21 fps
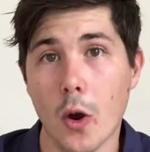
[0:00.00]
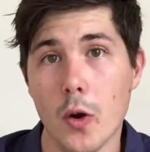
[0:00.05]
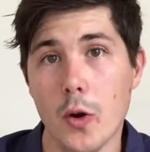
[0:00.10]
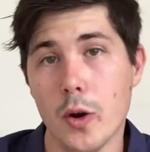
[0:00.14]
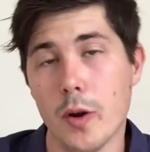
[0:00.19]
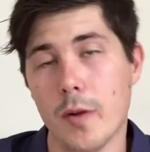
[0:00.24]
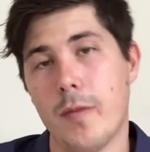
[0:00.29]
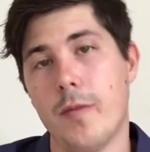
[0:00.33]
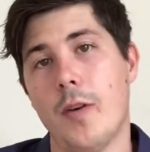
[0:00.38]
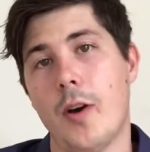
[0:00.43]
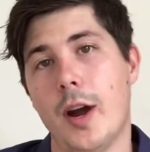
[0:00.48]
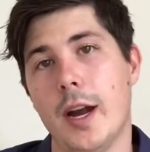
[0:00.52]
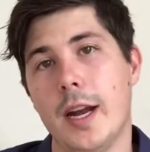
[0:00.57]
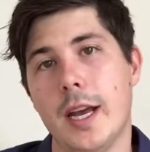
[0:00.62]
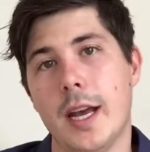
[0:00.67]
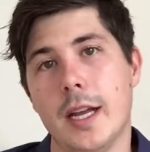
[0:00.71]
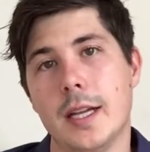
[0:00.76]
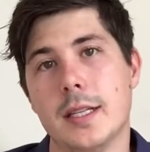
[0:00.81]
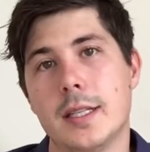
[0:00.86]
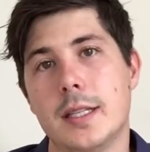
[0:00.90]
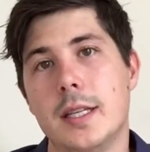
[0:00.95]
owner
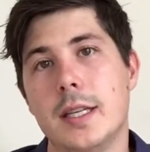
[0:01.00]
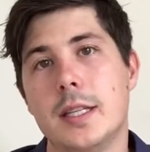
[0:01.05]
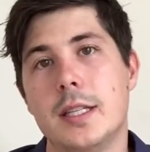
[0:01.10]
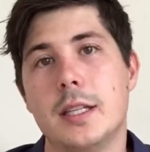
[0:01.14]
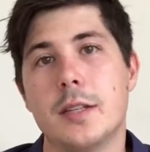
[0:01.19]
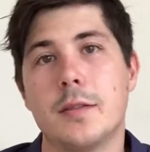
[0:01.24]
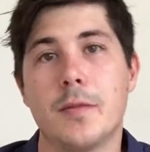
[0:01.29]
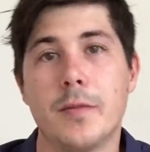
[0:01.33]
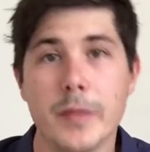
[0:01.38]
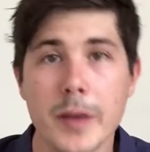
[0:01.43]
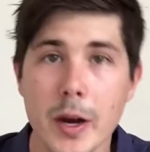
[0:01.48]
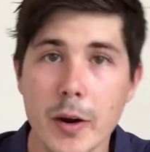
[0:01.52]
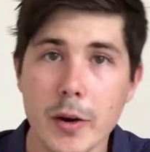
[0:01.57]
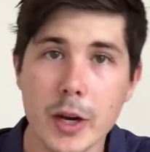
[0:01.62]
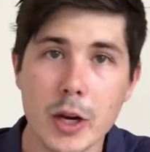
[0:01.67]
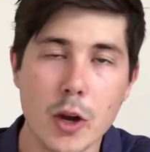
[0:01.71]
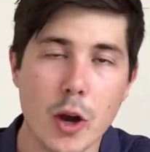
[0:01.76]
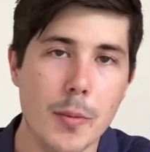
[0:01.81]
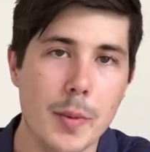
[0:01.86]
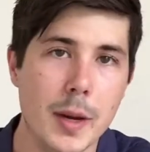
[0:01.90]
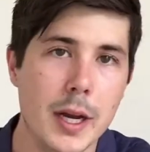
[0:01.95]
finance. This is very
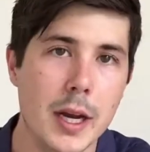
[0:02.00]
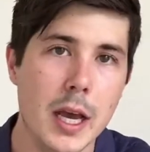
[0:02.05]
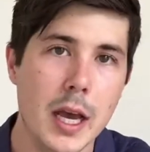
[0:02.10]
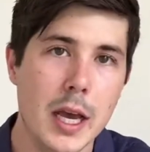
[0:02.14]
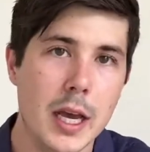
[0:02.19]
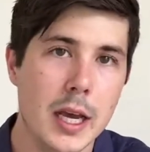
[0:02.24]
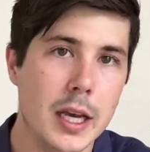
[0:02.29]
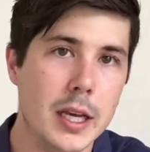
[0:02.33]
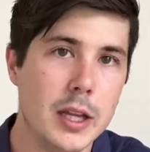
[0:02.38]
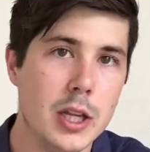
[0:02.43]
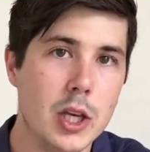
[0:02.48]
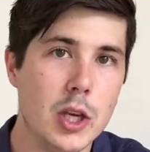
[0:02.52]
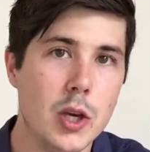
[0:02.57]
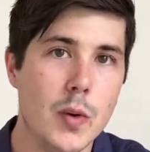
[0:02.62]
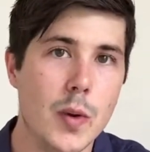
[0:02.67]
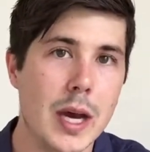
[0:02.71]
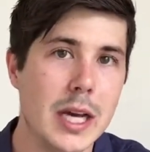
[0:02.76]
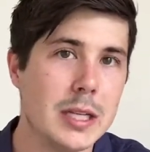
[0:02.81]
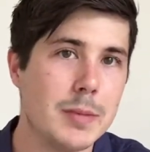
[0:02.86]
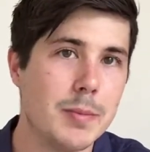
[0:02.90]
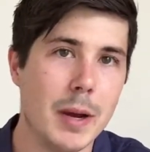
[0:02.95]
common in the
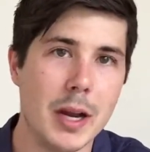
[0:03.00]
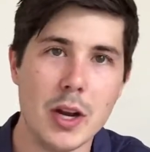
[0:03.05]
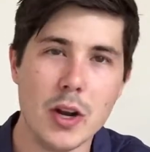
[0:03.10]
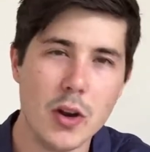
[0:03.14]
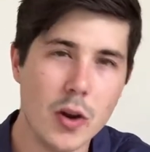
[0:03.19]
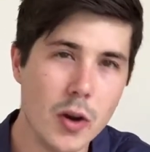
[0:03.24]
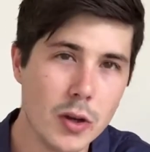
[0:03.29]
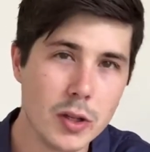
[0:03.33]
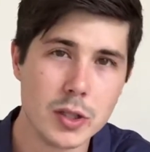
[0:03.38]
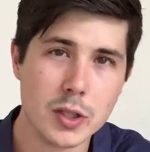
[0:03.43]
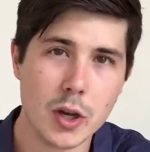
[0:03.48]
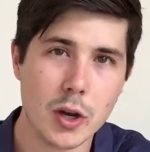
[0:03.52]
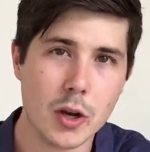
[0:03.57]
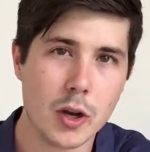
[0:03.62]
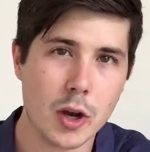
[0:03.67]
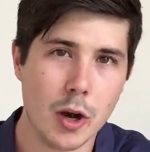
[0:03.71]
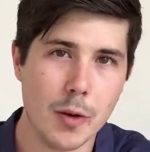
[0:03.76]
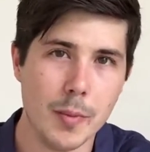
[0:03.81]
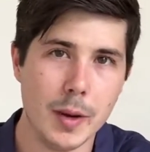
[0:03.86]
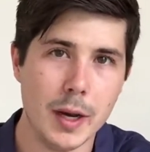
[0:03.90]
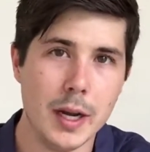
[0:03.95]
US, but not so
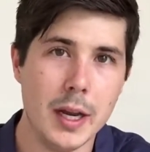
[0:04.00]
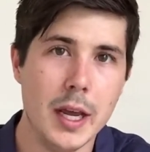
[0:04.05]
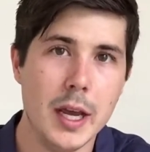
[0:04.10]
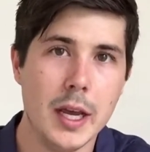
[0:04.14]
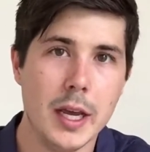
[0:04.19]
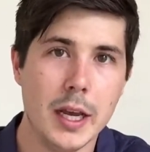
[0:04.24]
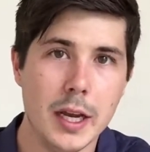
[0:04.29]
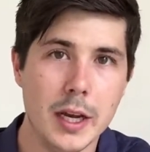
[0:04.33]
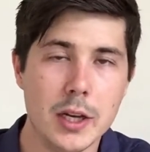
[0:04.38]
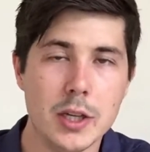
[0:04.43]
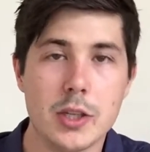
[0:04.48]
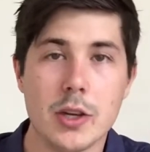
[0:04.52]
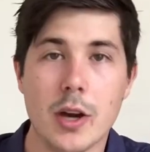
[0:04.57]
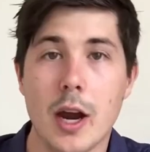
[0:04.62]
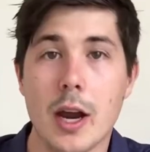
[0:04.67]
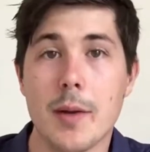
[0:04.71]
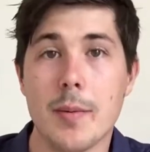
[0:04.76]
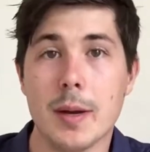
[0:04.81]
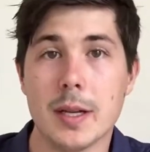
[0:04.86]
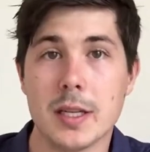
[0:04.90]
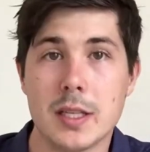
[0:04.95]
common in
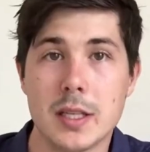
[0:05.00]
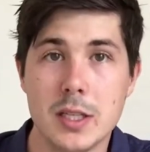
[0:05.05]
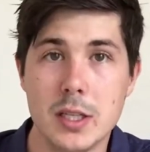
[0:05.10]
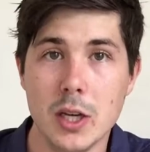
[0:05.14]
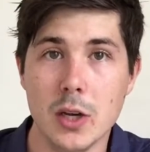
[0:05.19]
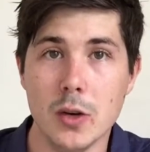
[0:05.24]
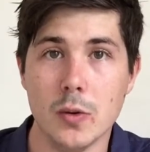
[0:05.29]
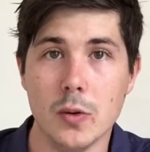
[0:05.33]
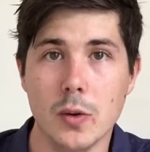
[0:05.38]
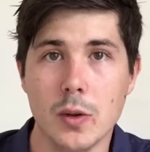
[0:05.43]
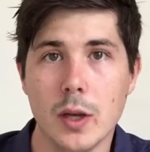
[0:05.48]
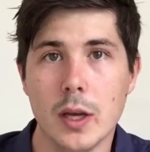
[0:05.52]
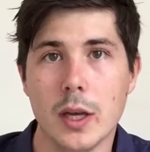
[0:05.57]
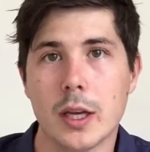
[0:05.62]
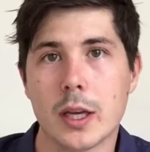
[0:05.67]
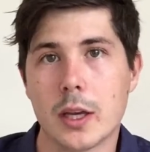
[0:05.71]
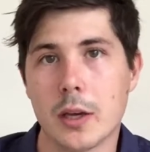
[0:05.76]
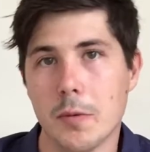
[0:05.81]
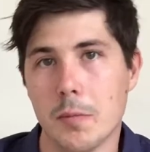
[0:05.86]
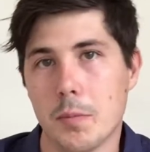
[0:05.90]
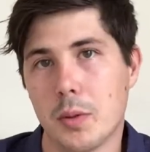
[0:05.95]
Australia, but still
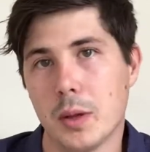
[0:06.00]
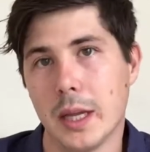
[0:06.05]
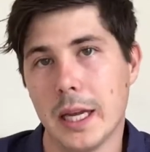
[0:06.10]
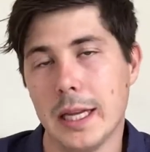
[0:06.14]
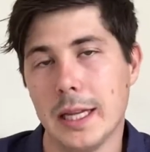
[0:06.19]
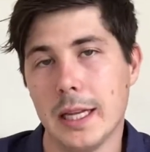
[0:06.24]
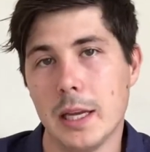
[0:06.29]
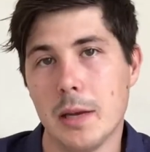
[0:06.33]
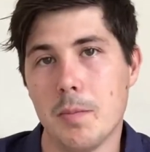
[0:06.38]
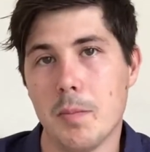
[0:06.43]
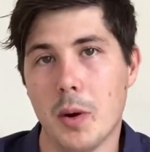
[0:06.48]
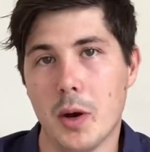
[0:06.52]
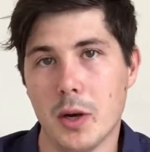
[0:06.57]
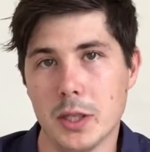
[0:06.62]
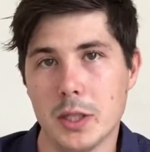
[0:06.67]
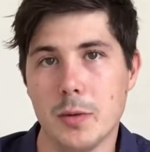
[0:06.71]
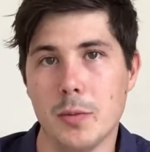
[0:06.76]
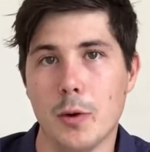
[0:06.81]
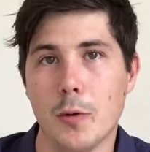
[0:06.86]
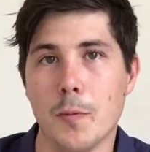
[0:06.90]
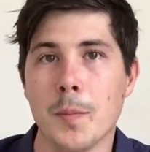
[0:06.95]
completely
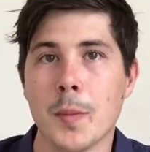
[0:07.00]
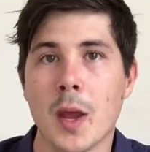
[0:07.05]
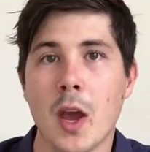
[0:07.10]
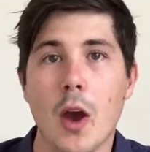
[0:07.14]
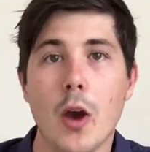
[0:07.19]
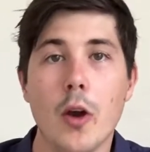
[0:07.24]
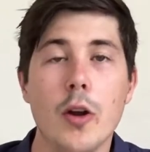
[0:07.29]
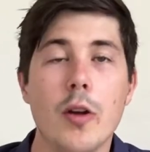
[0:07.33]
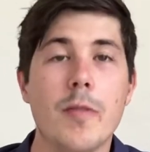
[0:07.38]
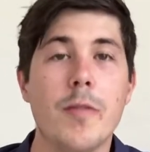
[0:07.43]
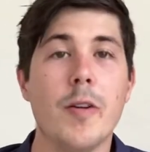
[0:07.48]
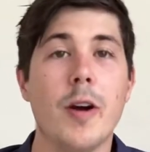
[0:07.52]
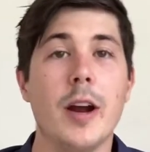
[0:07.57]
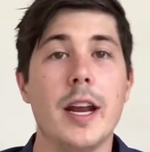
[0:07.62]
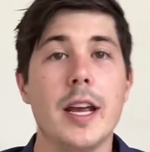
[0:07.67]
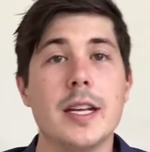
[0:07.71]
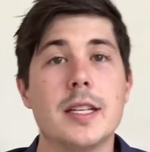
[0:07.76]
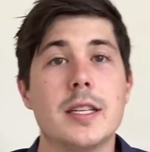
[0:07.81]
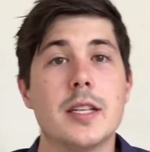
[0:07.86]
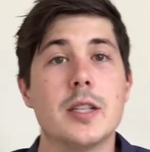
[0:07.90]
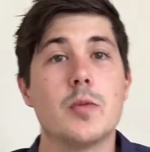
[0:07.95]
possible. Owner
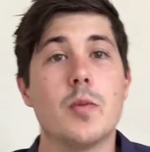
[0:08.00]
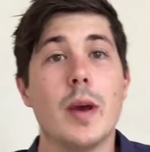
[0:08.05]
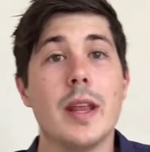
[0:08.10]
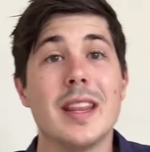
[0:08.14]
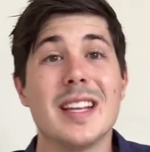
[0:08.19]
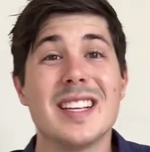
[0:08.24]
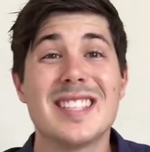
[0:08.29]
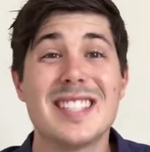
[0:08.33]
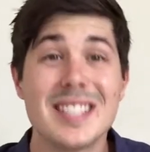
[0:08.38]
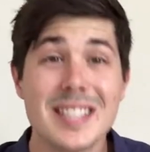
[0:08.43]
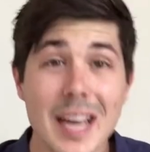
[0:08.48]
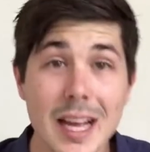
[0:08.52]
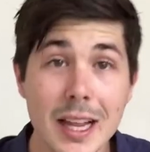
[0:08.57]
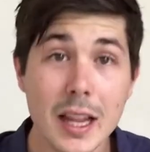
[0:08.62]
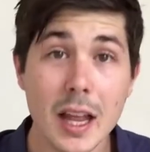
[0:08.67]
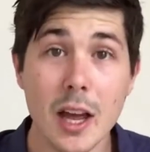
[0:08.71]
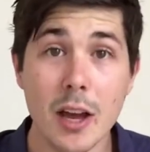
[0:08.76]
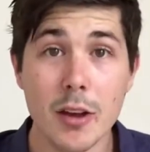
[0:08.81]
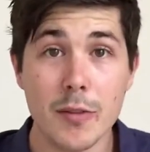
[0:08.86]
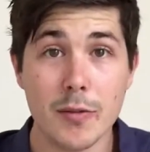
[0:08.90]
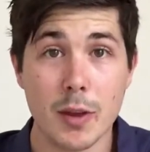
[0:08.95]
finance is when the
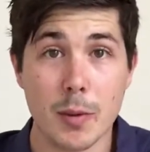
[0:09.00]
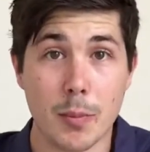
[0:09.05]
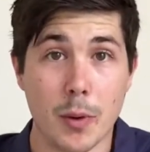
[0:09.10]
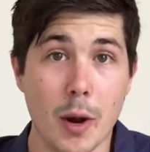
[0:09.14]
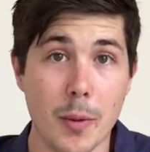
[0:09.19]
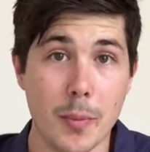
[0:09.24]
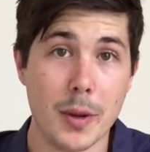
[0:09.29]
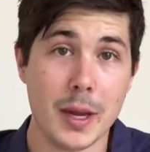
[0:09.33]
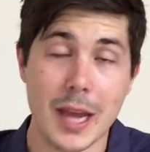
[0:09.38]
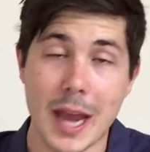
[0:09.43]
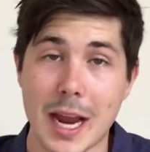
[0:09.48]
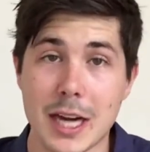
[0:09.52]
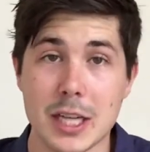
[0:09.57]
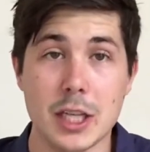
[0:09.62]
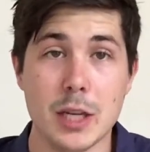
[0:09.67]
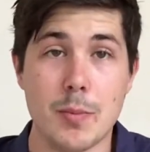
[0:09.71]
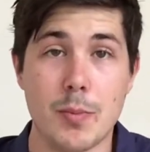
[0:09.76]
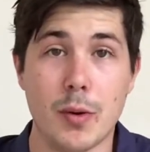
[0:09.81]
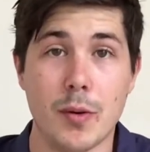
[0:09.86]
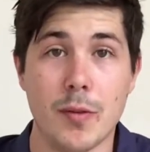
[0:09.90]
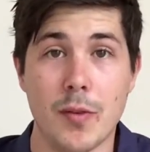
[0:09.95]
seller of the property
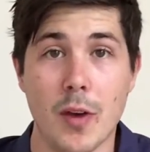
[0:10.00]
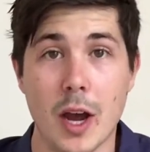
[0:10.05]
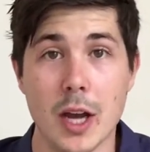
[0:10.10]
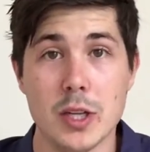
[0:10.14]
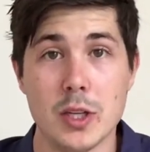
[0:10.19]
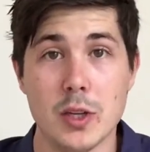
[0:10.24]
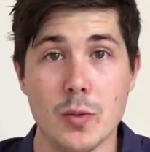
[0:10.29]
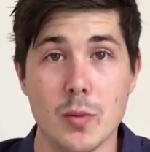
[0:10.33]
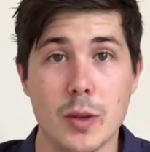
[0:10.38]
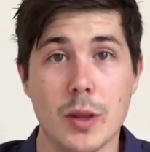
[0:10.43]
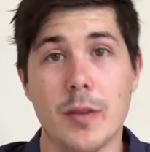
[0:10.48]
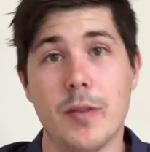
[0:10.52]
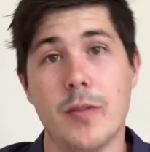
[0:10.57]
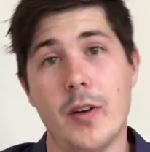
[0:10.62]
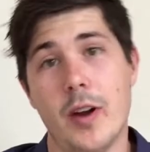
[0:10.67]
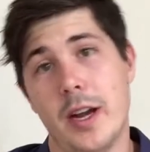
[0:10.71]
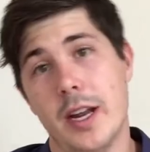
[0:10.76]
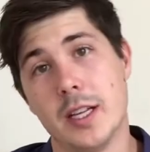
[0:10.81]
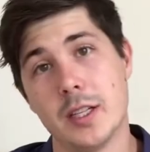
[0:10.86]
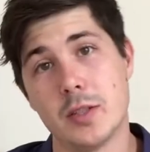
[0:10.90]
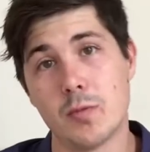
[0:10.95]
actually provides you with the
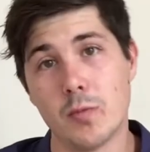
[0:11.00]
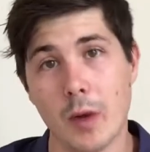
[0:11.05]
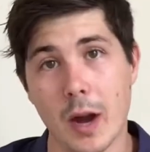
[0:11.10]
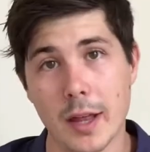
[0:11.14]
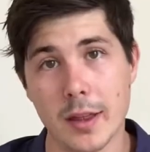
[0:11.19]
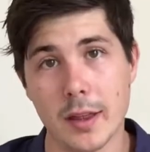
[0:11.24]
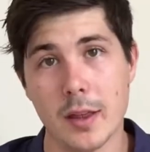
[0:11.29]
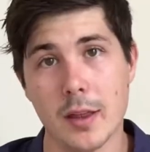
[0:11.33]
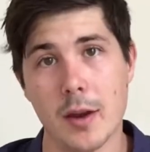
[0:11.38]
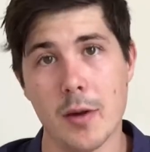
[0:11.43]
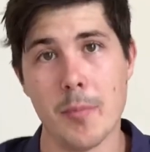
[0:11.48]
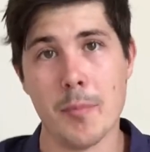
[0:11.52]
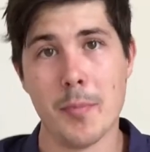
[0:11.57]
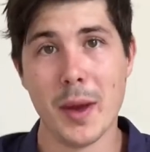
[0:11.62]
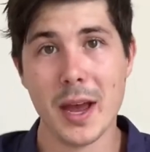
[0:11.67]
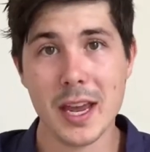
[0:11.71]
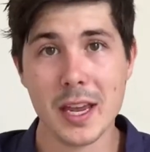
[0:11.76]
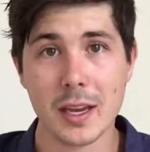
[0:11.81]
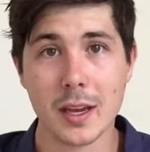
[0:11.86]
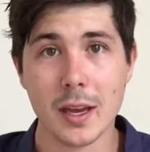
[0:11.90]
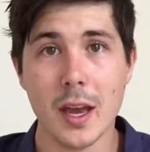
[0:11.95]
finance rather than a
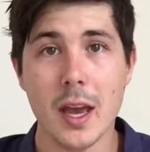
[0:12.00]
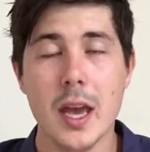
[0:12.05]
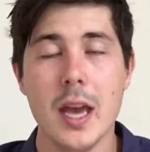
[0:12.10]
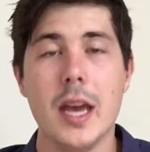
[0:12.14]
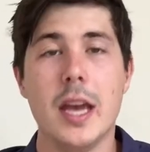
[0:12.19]
bank.